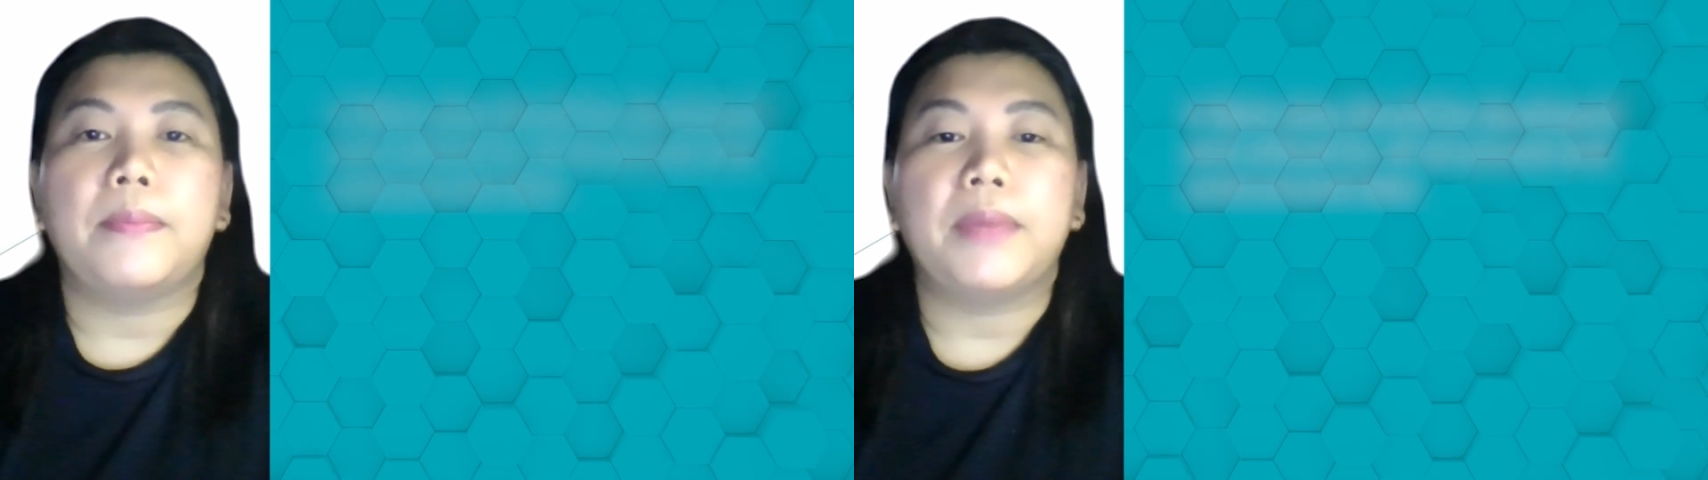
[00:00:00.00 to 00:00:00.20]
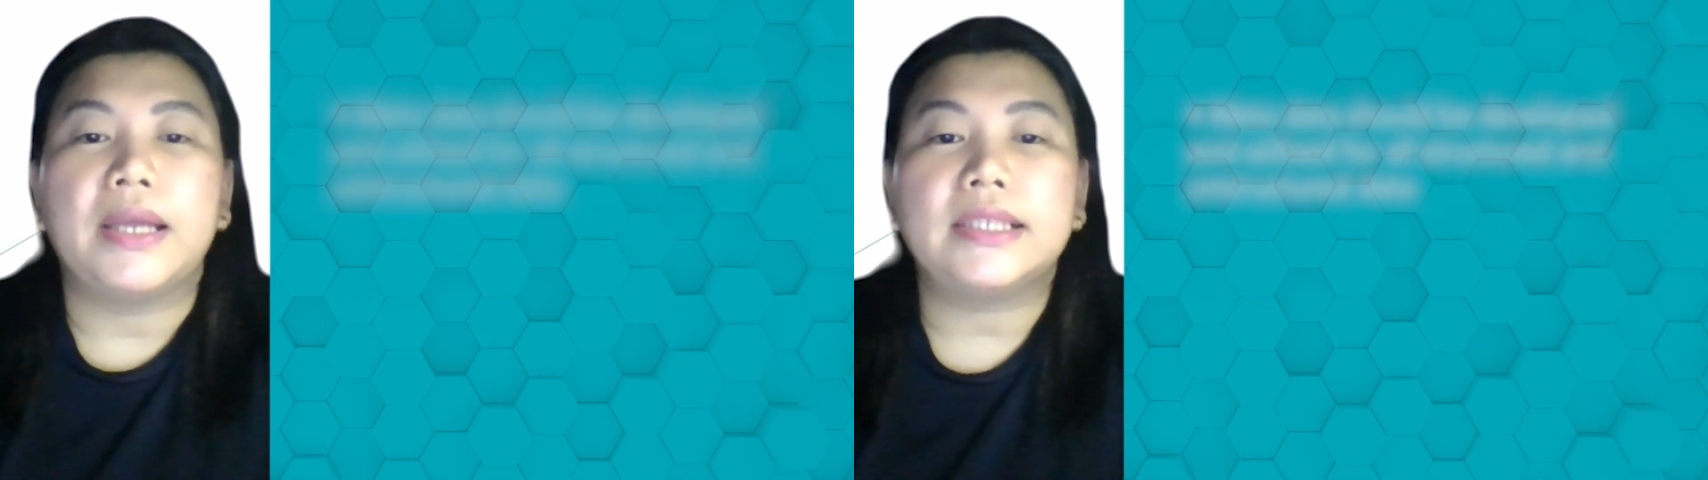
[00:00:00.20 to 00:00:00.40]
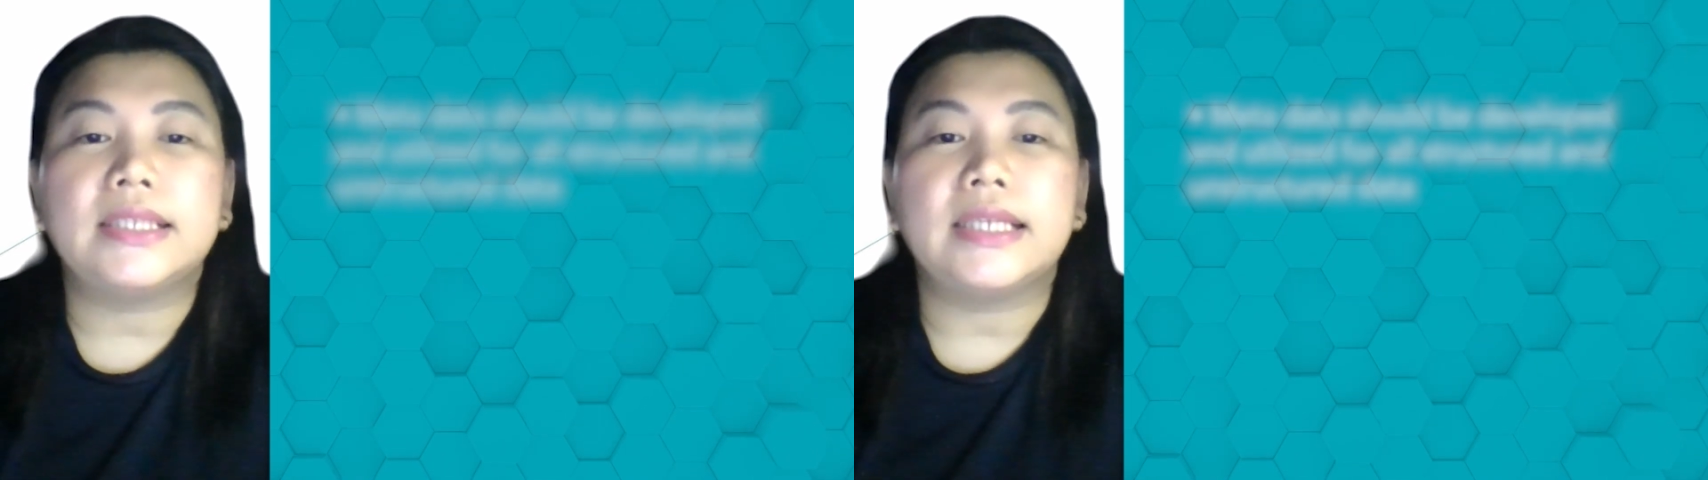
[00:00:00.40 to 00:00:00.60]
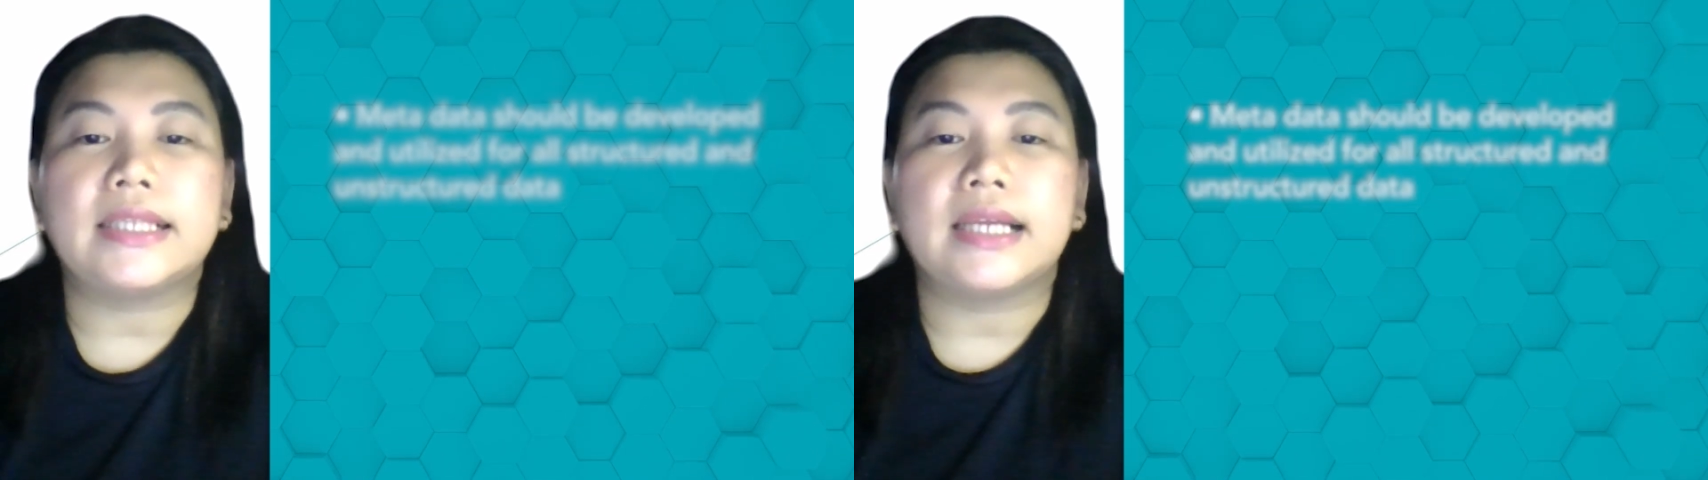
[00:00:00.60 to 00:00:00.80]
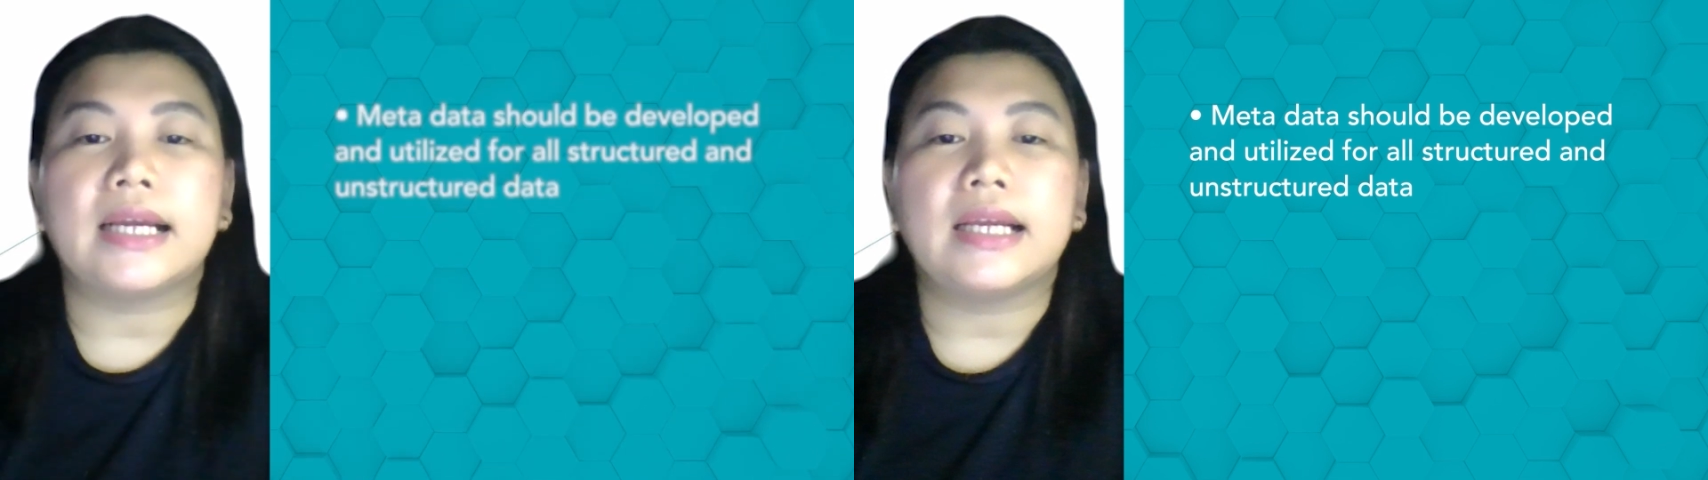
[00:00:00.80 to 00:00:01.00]

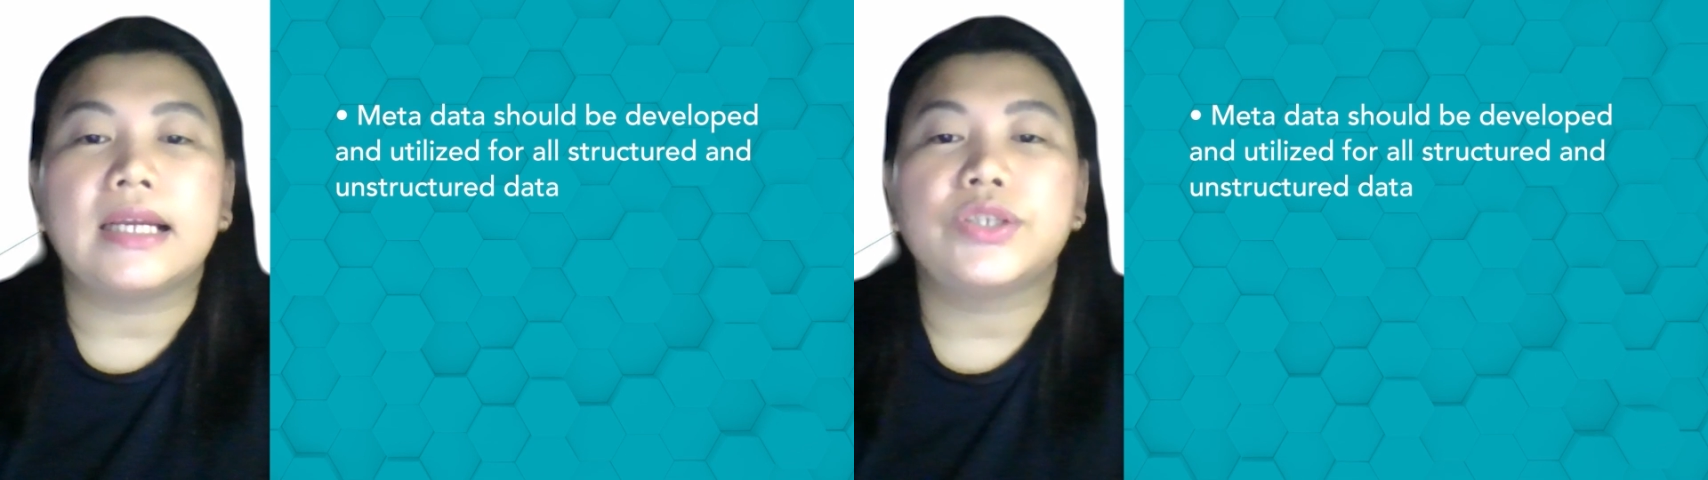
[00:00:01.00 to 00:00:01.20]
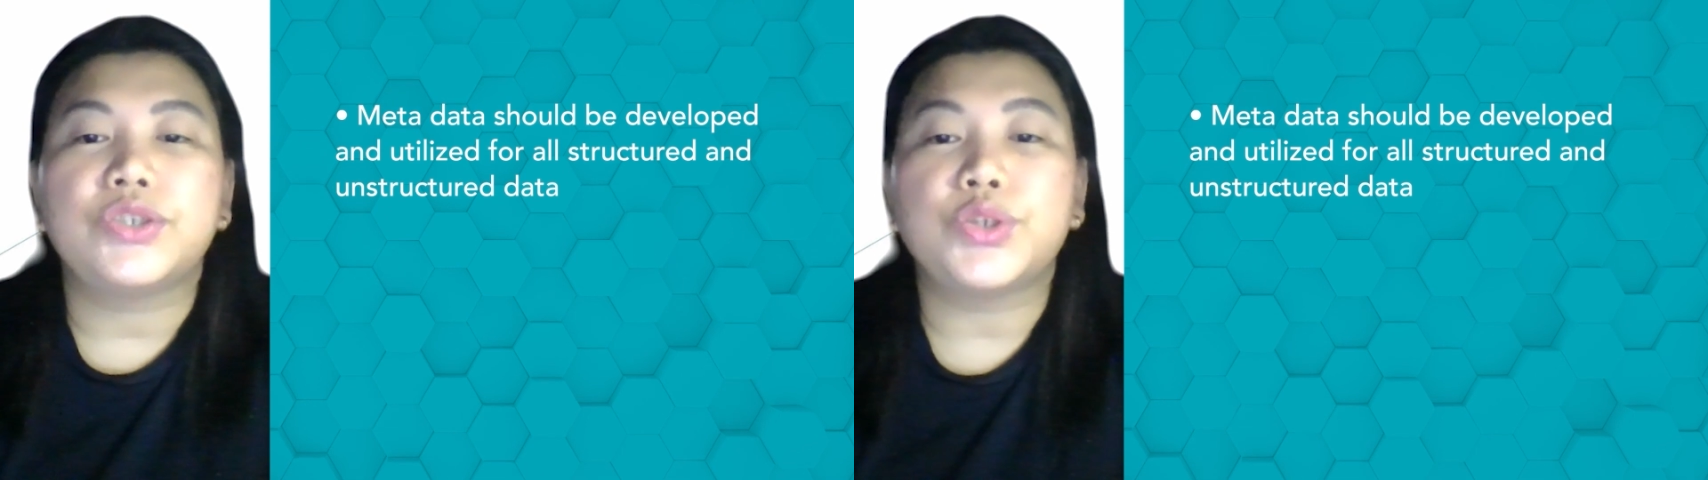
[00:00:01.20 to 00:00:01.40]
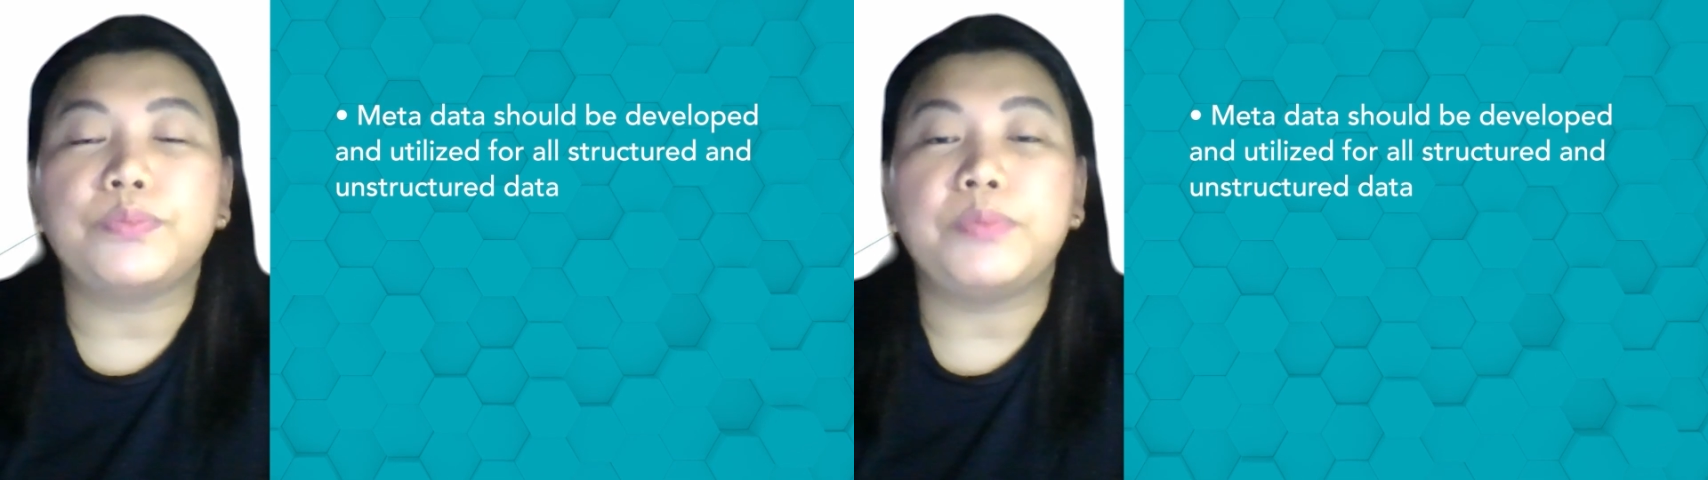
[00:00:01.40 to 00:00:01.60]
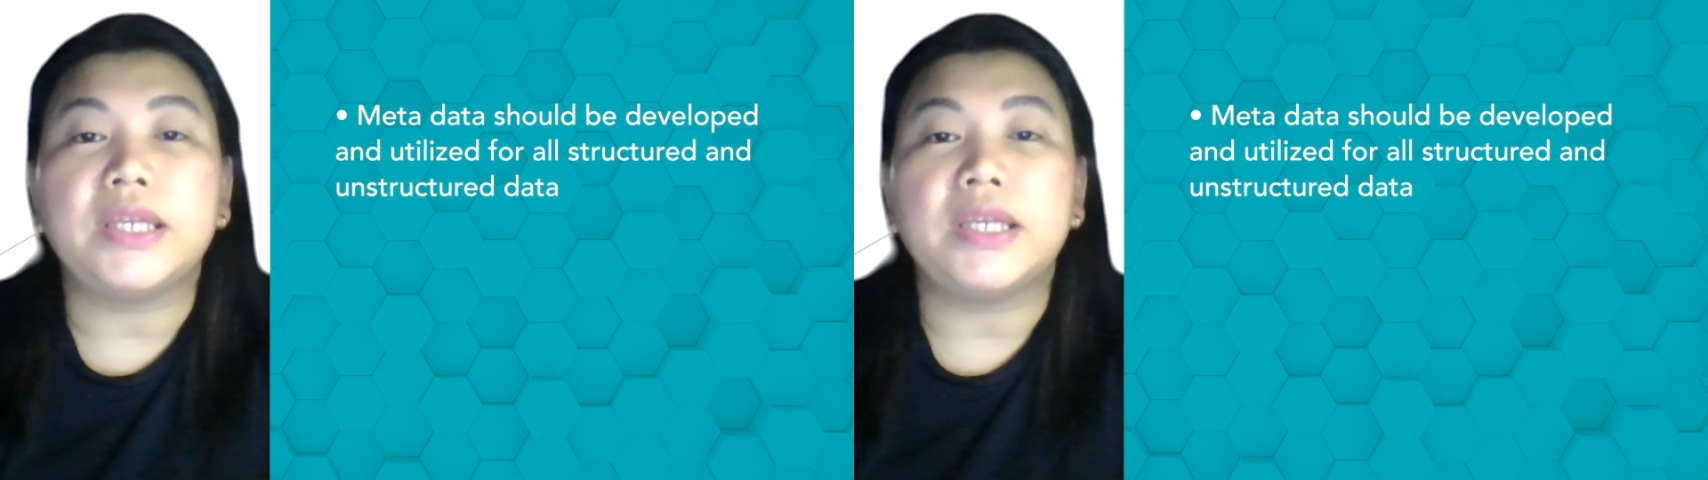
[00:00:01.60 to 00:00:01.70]
Metadata should